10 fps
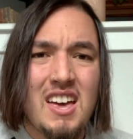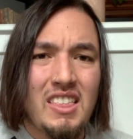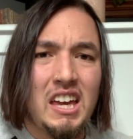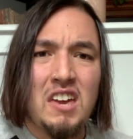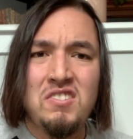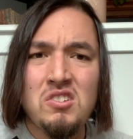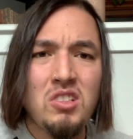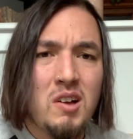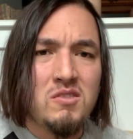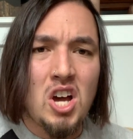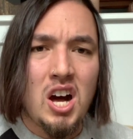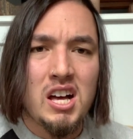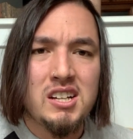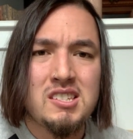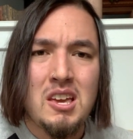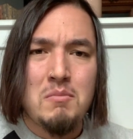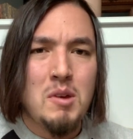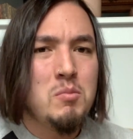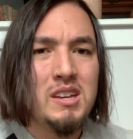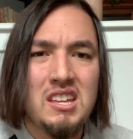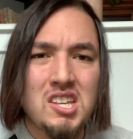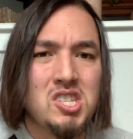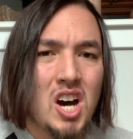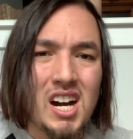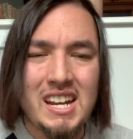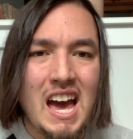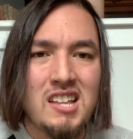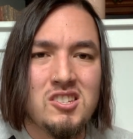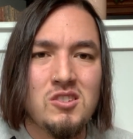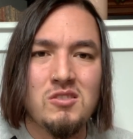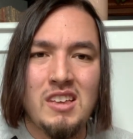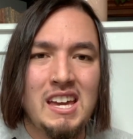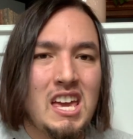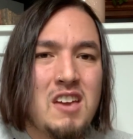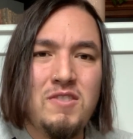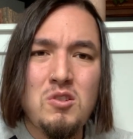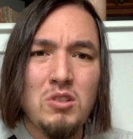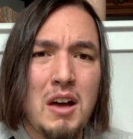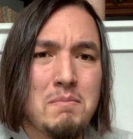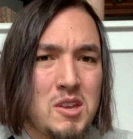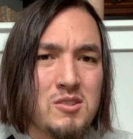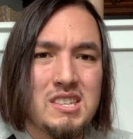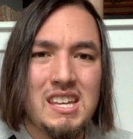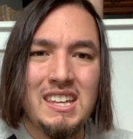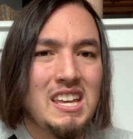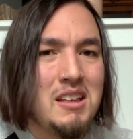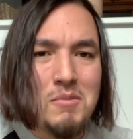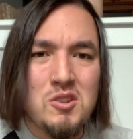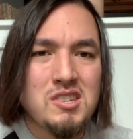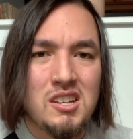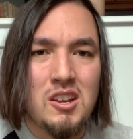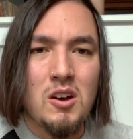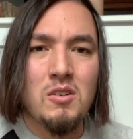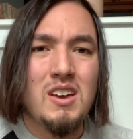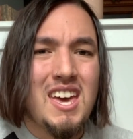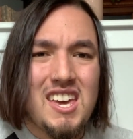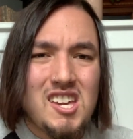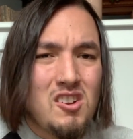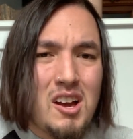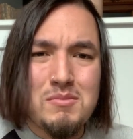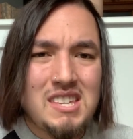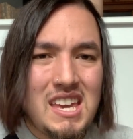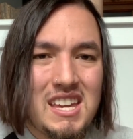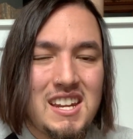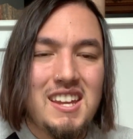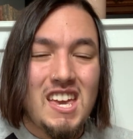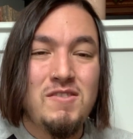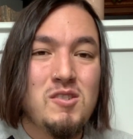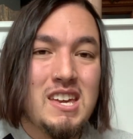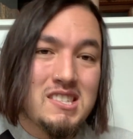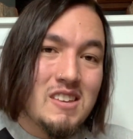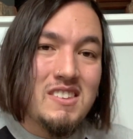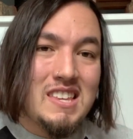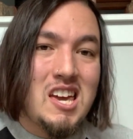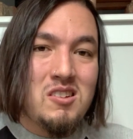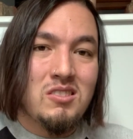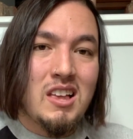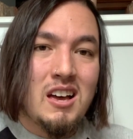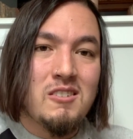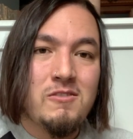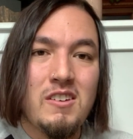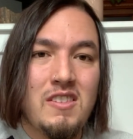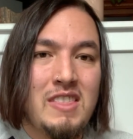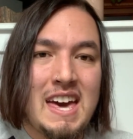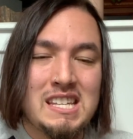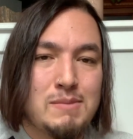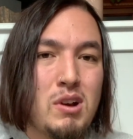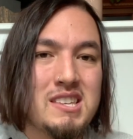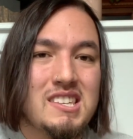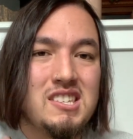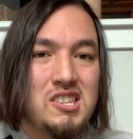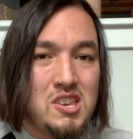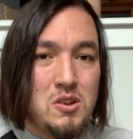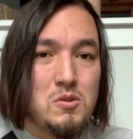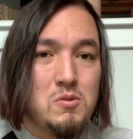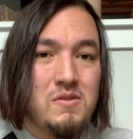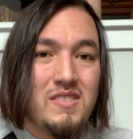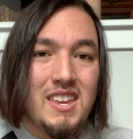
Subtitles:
Like if you love dogs, maybe get a dog tattoo. Like if you love music, get a music note. You know what I'm saying? If you get something that you love that expresses you,